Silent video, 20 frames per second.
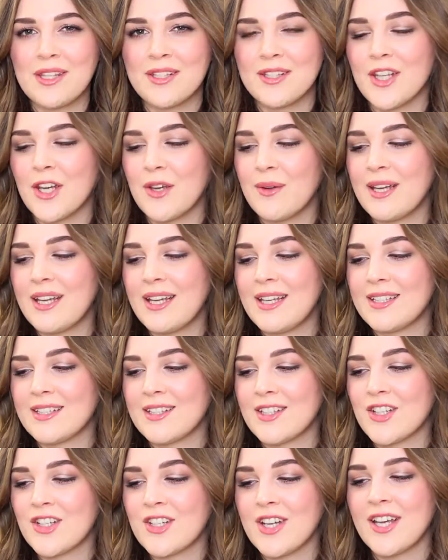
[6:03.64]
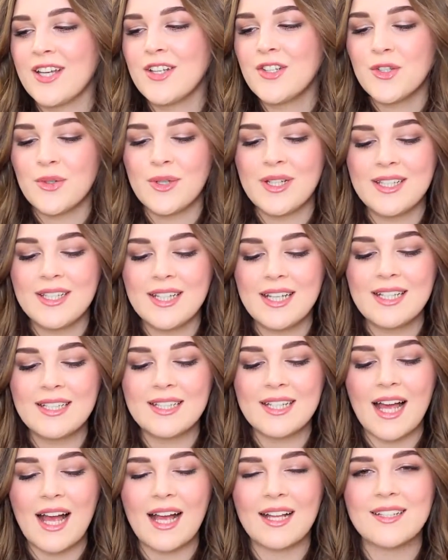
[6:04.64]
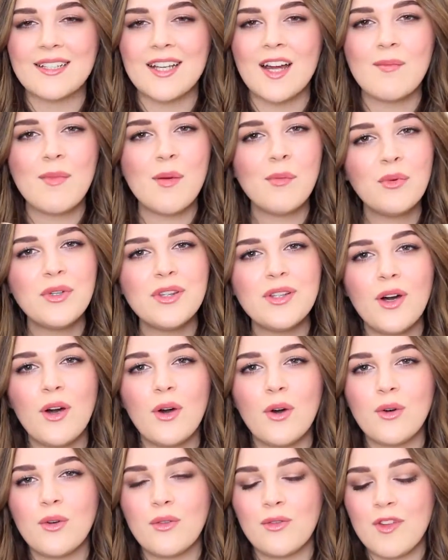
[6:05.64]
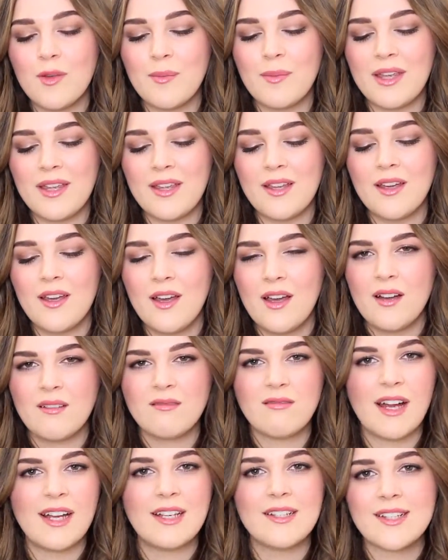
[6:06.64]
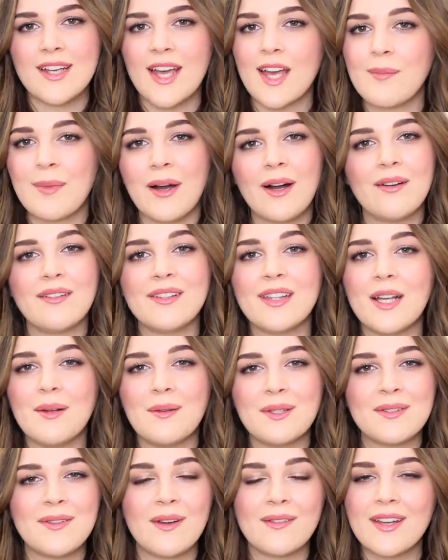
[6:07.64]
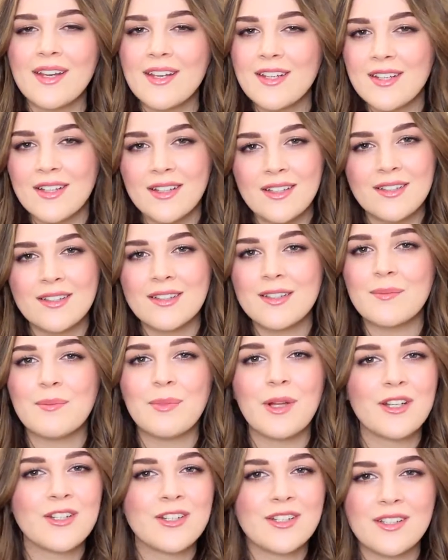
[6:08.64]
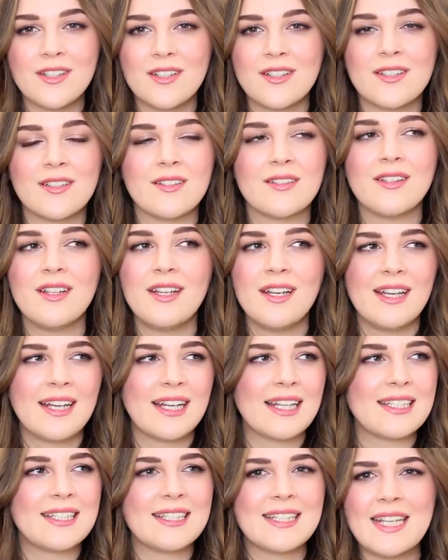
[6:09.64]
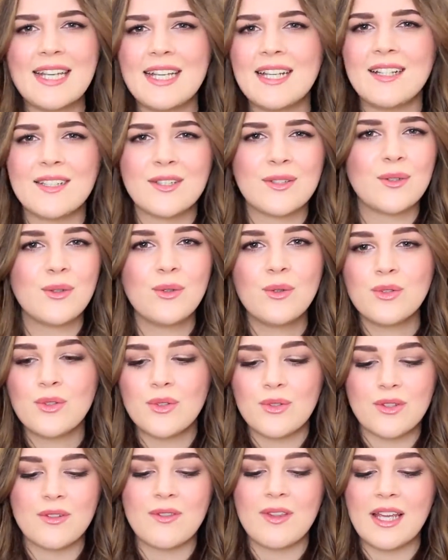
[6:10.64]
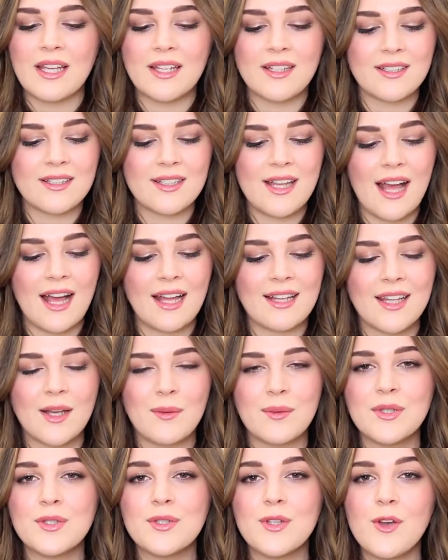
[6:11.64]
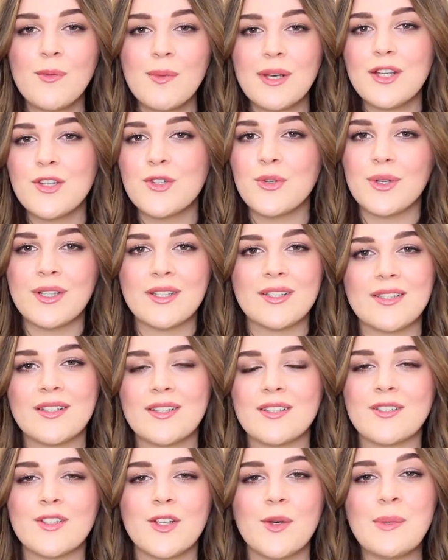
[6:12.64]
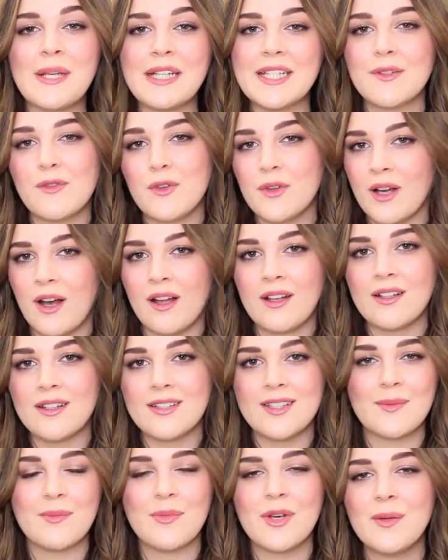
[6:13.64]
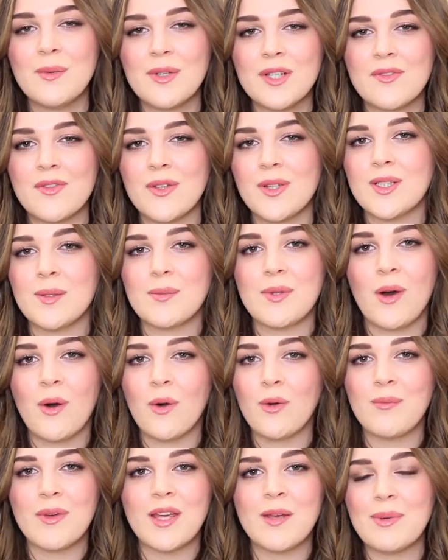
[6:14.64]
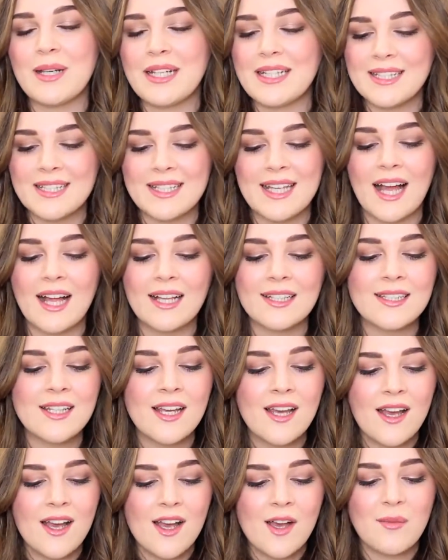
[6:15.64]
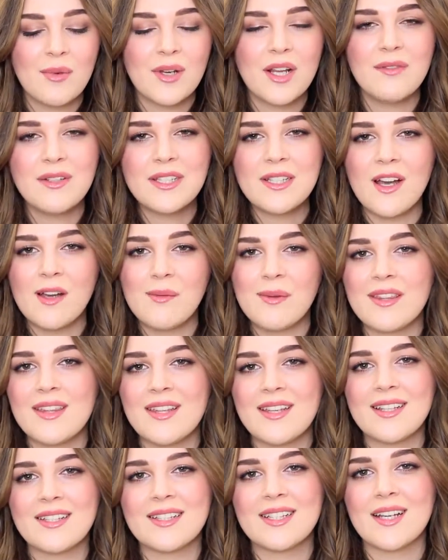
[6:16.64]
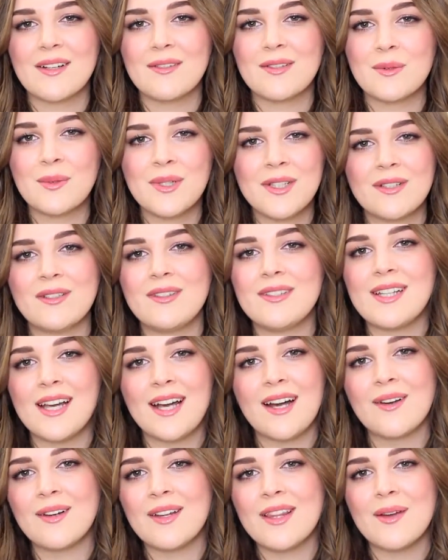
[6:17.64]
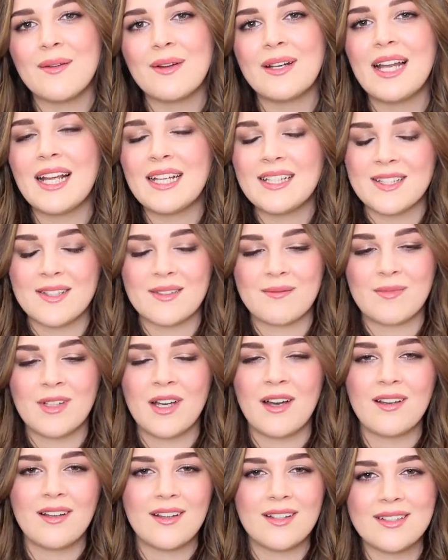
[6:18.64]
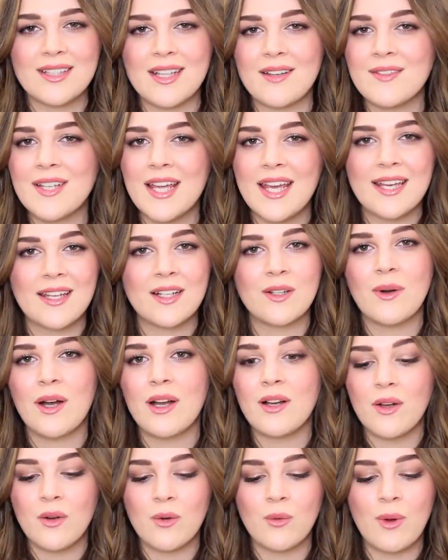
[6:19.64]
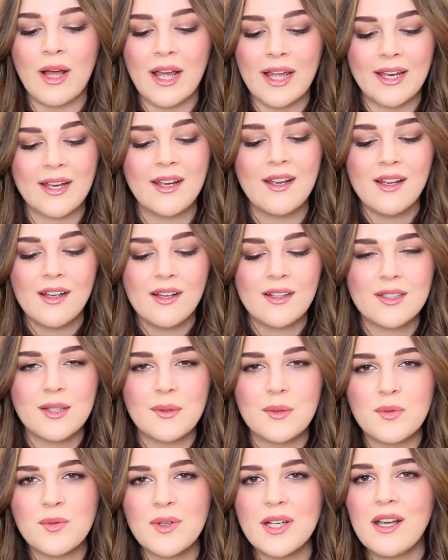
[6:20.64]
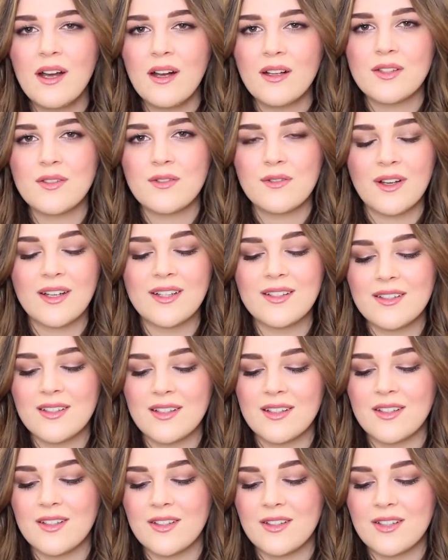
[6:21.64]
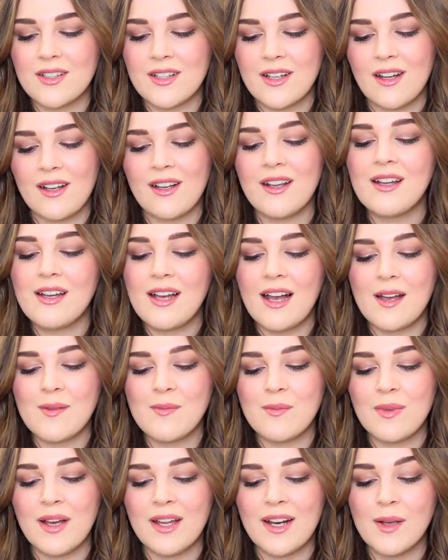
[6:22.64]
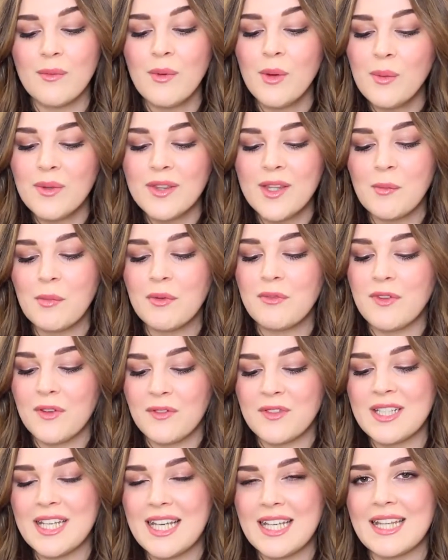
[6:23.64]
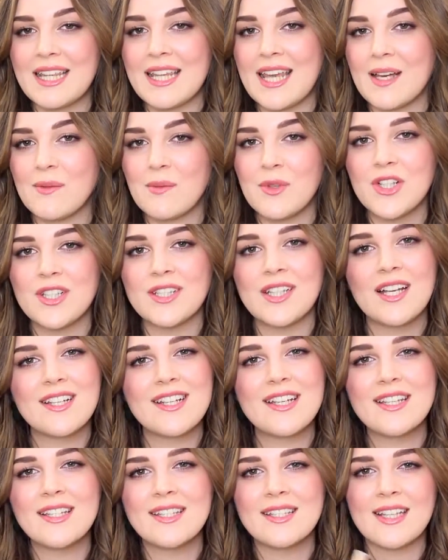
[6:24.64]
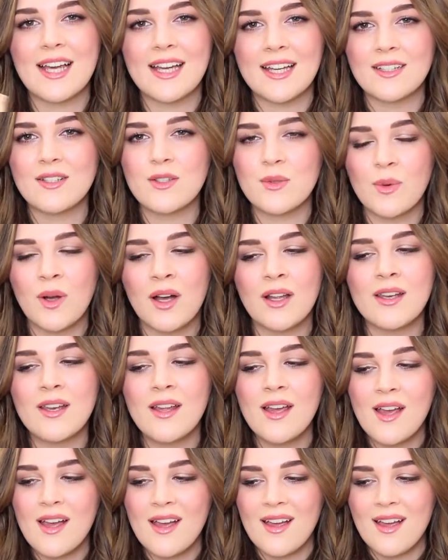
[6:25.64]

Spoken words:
with this though is the shade choices, and I remember when the whole Fit Me range came out and there was foundations and blushes and concealers and all sorts of things, and there were so many choices, so many different colours, it pretty much filled up the whole Maybelline stand, but over time I think it's kind of dwindled down and there are less colours and they've taken quite a lot away, so it was really hard to find a good colour, and I went with number 15 in the end, which is actually the second one.